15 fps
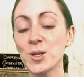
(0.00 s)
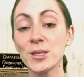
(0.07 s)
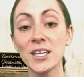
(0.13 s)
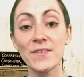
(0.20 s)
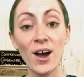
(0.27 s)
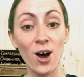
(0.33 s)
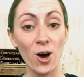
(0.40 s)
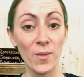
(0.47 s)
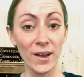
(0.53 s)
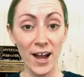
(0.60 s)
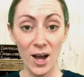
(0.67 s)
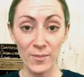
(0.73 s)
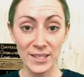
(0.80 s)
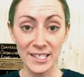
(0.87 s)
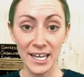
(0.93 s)
You can leave that all in the
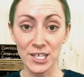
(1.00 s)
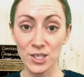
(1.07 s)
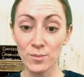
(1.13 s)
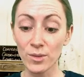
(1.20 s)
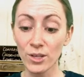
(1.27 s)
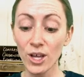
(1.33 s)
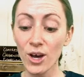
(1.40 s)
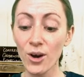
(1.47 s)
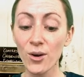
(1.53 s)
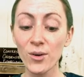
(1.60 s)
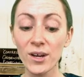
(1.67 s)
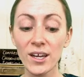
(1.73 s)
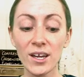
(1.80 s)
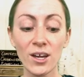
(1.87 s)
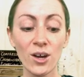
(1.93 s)
comment section
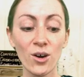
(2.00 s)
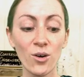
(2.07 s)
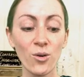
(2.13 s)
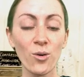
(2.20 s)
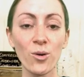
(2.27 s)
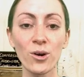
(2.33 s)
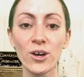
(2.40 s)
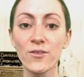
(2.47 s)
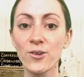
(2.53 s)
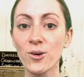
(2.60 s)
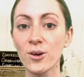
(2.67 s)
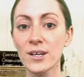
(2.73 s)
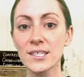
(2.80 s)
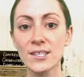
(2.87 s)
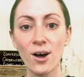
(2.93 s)
below. Or, of
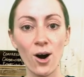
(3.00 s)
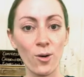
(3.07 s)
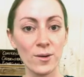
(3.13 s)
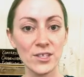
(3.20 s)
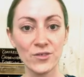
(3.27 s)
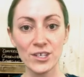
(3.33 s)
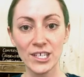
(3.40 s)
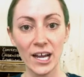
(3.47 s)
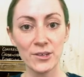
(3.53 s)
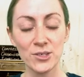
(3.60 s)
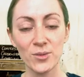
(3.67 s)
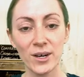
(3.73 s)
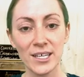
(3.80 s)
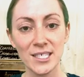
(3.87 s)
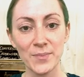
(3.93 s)
course, always reach
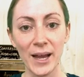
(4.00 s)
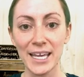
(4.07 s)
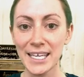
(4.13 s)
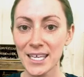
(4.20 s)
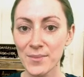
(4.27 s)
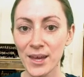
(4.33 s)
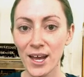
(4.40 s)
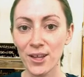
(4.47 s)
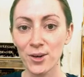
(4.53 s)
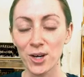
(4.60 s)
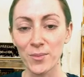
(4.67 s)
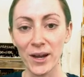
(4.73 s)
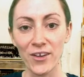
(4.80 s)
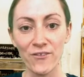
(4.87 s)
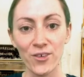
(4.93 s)
out to us by email
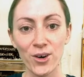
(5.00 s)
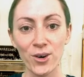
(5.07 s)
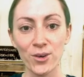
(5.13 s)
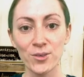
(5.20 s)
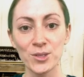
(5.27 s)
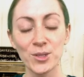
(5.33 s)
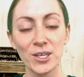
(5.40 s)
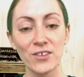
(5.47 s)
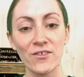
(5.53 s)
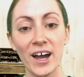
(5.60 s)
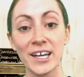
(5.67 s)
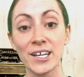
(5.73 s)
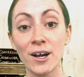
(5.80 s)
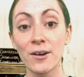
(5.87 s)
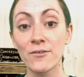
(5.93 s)
or by phone. You can
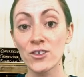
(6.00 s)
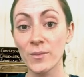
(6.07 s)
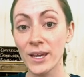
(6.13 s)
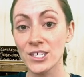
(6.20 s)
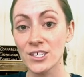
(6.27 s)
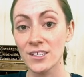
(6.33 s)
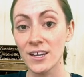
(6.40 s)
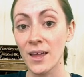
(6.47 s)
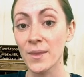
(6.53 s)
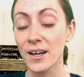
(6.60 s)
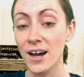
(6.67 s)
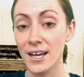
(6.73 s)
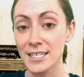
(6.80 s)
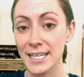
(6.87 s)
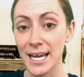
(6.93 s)
find our information on
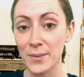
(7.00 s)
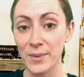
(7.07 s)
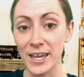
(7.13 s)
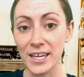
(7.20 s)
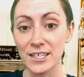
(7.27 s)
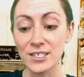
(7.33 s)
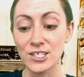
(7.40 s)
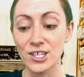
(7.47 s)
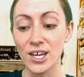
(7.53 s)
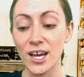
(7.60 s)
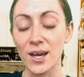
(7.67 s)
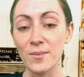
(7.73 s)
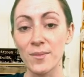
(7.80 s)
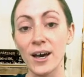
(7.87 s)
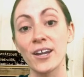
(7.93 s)
the contact page,
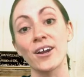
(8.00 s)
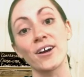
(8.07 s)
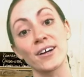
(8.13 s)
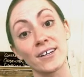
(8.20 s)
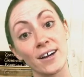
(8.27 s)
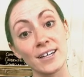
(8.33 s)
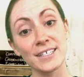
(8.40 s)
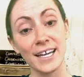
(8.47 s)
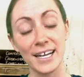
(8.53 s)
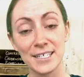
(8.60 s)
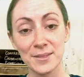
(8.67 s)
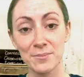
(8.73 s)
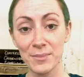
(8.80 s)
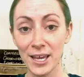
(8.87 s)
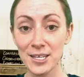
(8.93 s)
on our
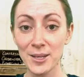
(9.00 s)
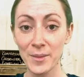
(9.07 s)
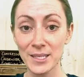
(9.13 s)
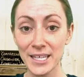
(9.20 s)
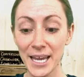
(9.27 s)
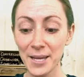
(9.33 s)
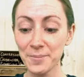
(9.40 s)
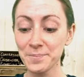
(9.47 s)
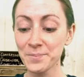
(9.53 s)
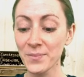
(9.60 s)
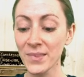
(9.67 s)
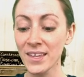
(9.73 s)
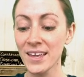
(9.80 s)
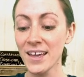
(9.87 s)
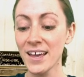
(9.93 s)
contact page on the site.
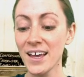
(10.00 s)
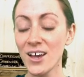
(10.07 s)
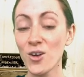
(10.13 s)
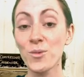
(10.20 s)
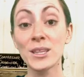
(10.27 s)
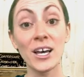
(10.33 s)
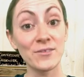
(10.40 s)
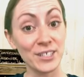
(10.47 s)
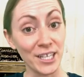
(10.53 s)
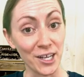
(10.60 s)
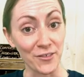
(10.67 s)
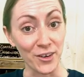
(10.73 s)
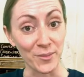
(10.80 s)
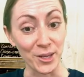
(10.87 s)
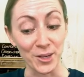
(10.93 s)
We'd love to
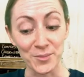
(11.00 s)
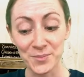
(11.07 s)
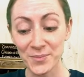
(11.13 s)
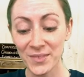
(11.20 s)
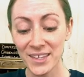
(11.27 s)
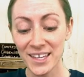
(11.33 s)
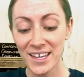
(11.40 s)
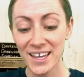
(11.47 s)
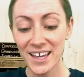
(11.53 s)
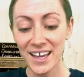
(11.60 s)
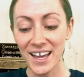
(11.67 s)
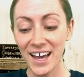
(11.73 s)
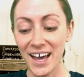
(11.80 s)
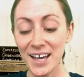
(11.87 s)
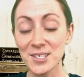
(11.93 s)
hear from you.
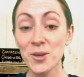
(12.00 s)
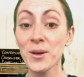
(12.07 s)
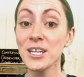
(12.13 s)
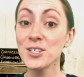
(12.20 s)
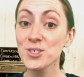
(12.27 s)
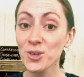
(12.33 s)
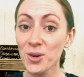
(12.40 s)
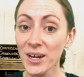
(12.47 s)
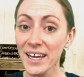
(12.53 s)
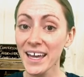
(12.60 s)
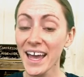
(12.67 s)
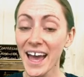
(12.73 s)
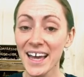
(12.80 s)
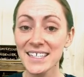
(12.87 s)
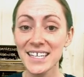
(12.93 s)
So
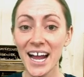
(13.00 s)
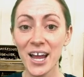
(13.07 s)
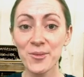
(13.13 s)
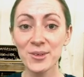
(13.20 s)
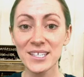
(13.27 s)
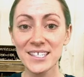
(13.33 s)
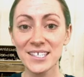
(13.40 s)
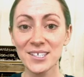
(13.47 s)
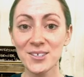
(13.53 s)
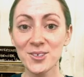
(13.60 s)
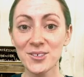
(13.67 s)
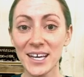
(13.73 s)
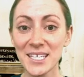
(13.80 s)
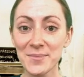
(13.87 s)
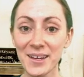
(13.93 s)
enjoy, and I will see
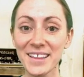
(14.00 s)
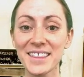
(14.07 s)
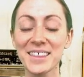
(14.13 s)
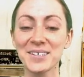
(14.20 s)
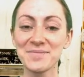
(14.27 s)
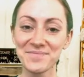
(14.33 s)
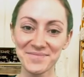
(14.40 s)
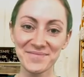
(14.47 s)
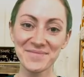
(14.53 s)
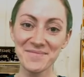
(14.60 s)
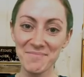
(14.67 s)
you next month.